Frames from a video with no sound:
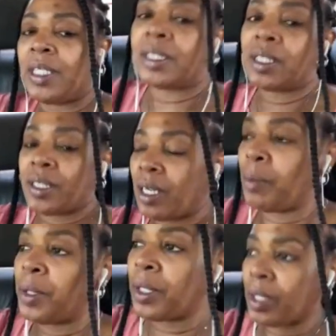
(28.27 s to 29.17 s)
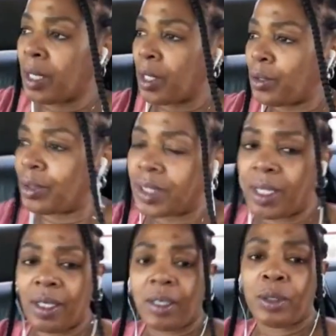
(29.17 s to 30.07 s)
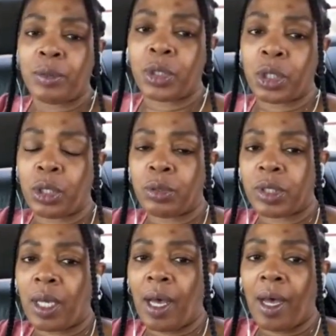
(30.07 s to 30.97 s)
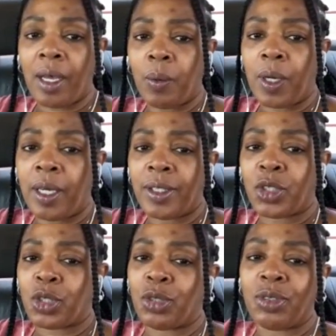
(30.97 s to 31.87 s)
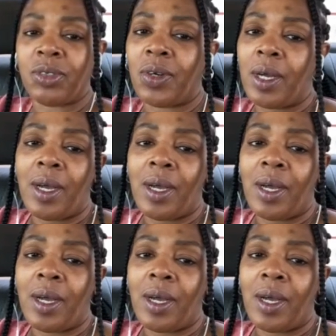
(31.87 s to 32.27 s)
Today we're going to go down Sekunta Highway to,